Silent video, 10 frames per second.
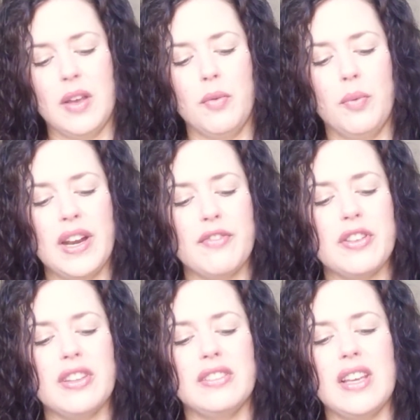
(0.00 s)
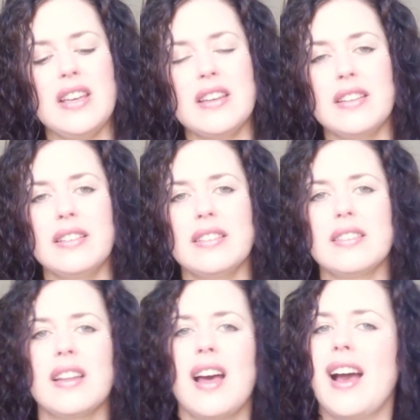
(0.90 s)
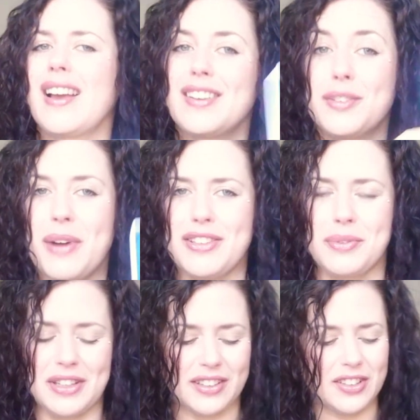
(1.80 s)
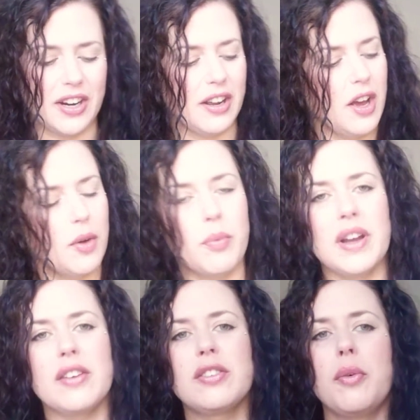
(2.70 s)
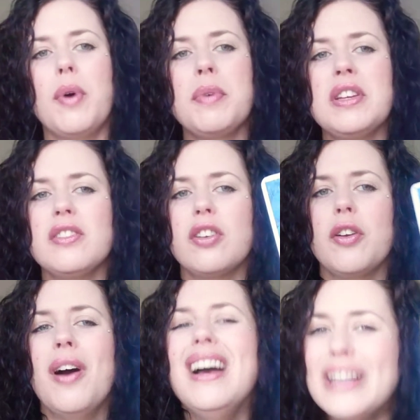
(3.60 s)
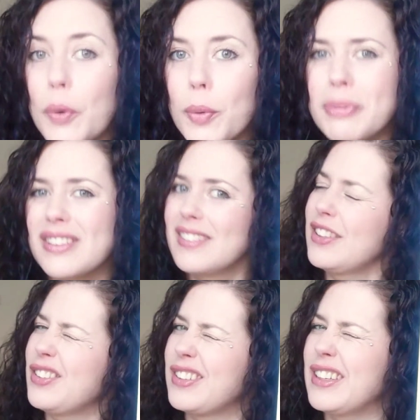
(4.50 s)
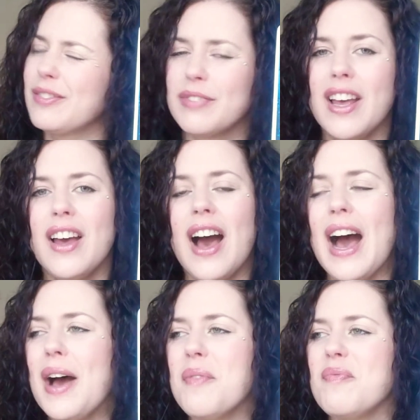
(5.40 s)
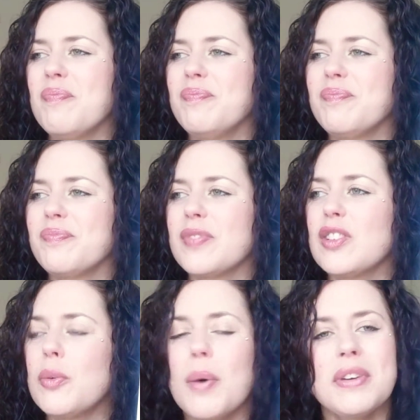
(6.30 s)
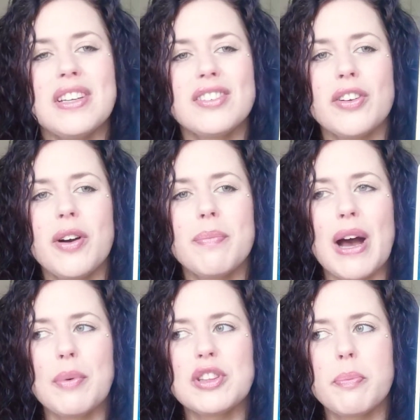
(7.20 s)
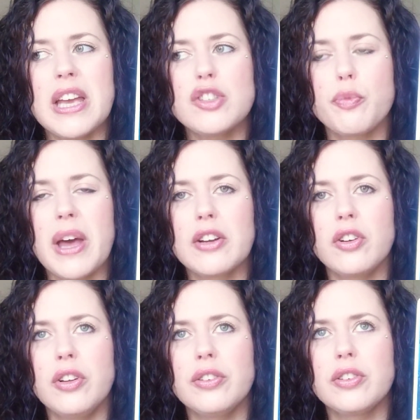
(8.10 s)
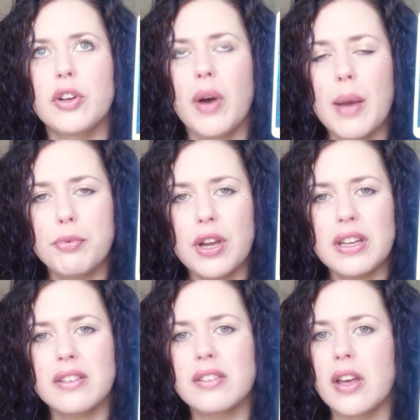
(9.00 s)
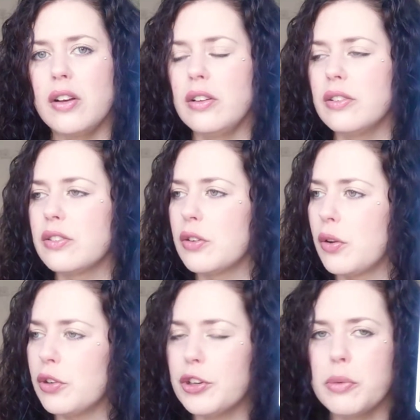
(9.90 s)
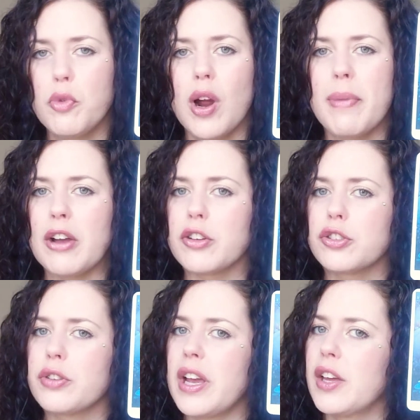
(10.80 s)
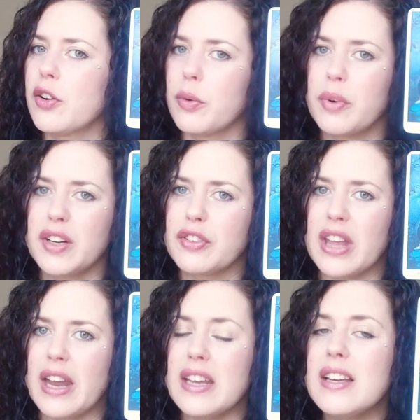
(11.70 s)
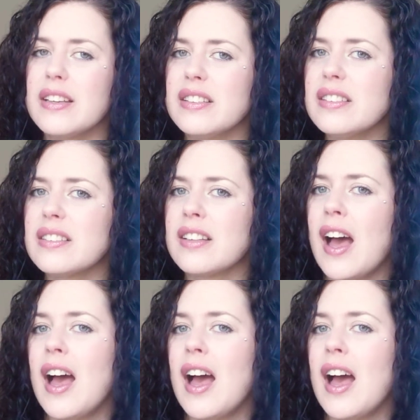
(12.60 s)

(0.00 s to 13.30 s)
Whatever this is, I'm going to surprise you with the next card. What we need to know, whoops, did you see it? So what we need to know about with the Page of Pentacles, upgrading skills, learning more about your trade or whatever that is,